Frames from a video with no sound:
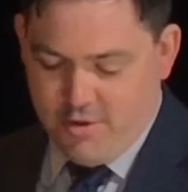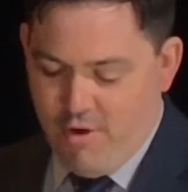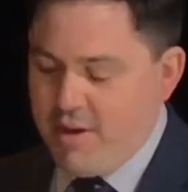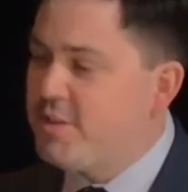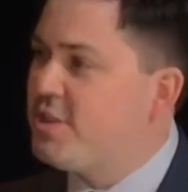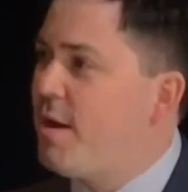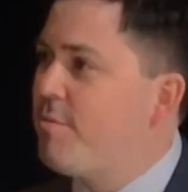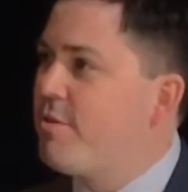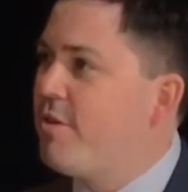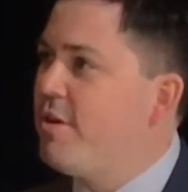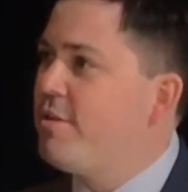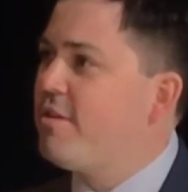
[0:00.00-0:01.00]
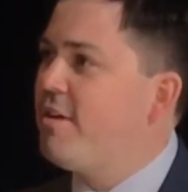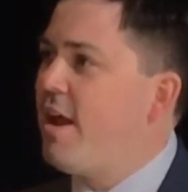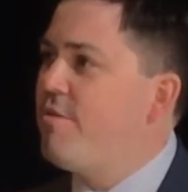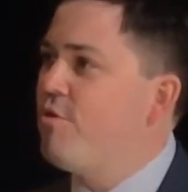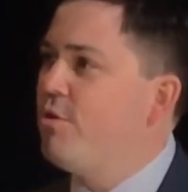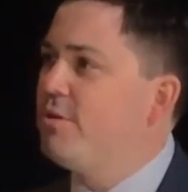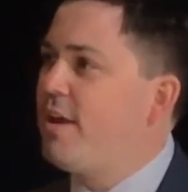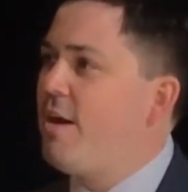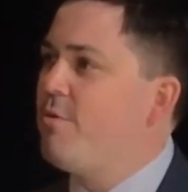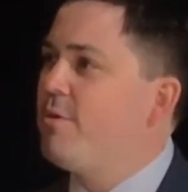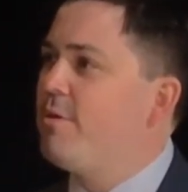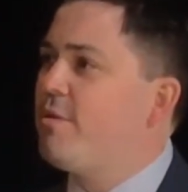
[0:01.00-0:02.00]
Grant Shapps is today ruled
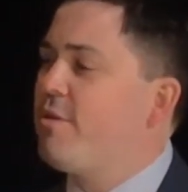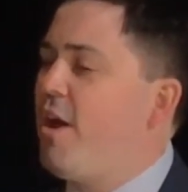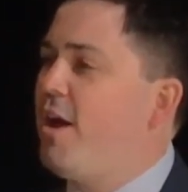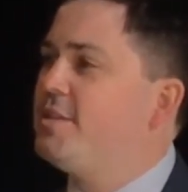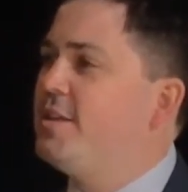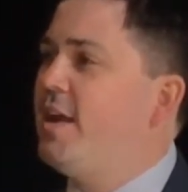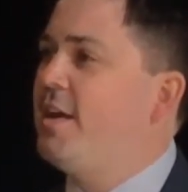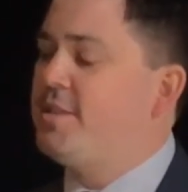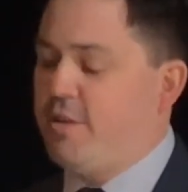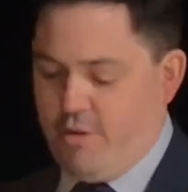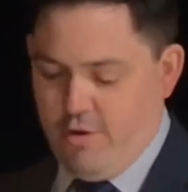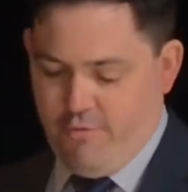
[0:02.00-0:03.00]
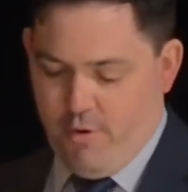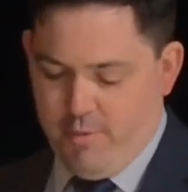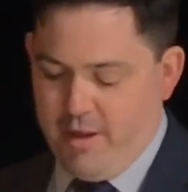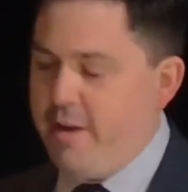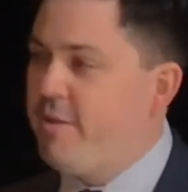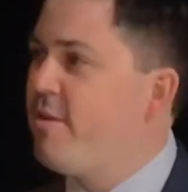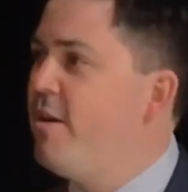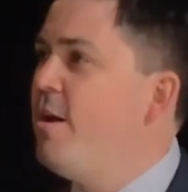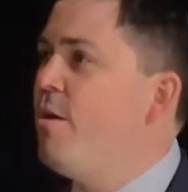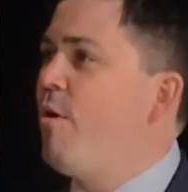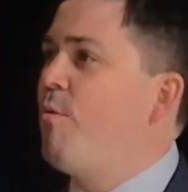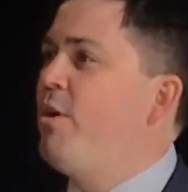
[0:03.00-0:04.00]
out starting HS2 from Leeds.
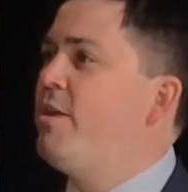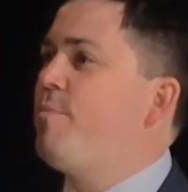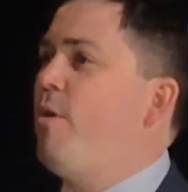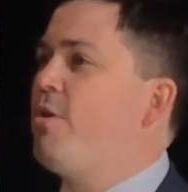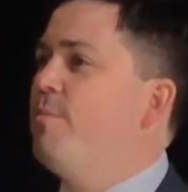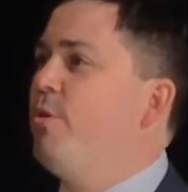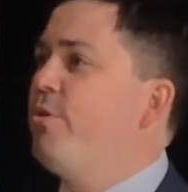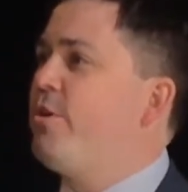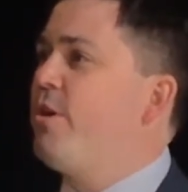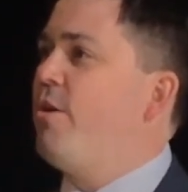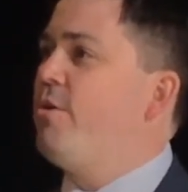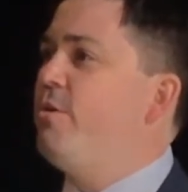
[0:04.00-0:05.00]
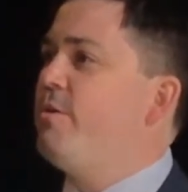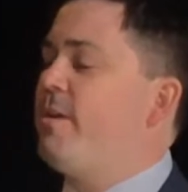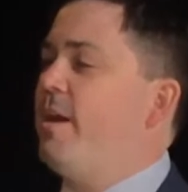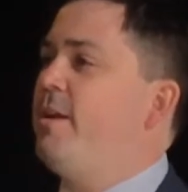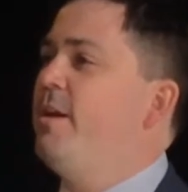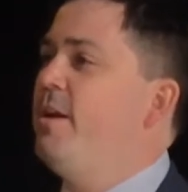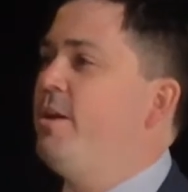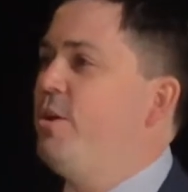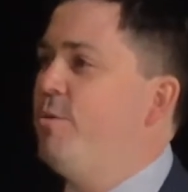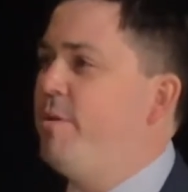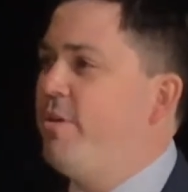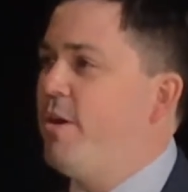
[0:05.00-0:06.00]
When we spoke a month ago, you said
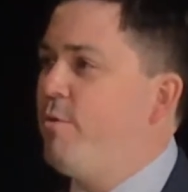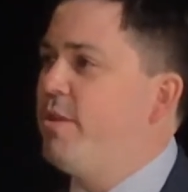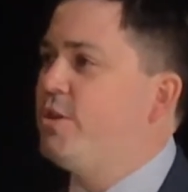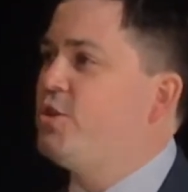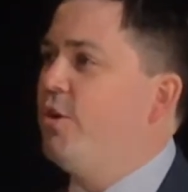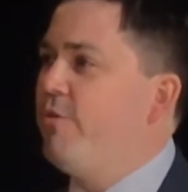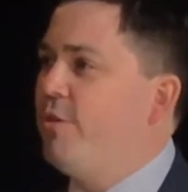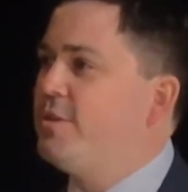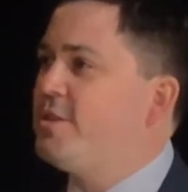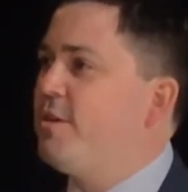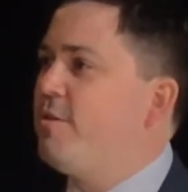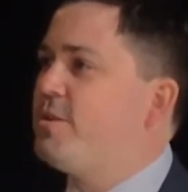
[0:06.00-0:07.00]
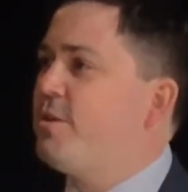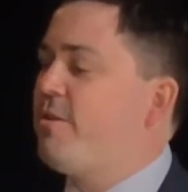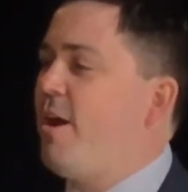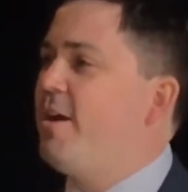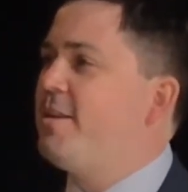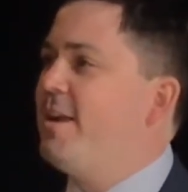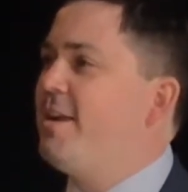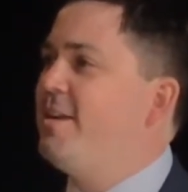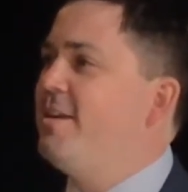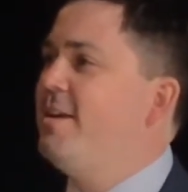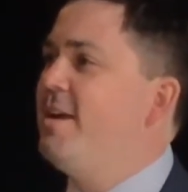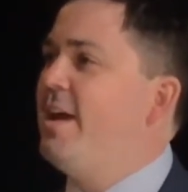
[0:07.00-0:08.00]
you'd be there with a shovel to start
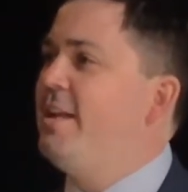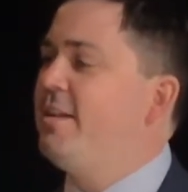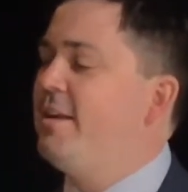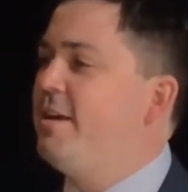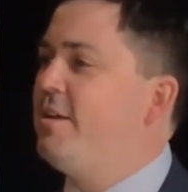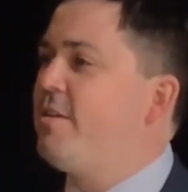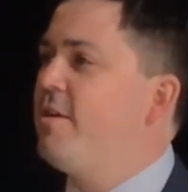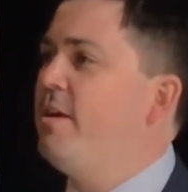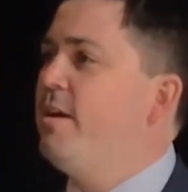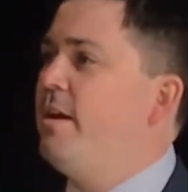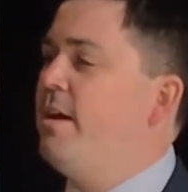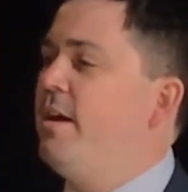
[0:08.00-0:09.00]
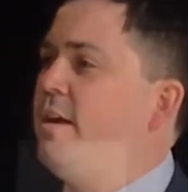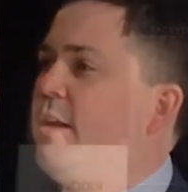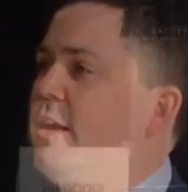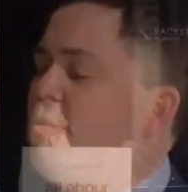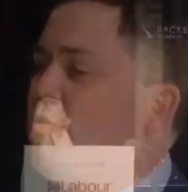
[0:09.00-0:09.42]
digging in Leeds. Is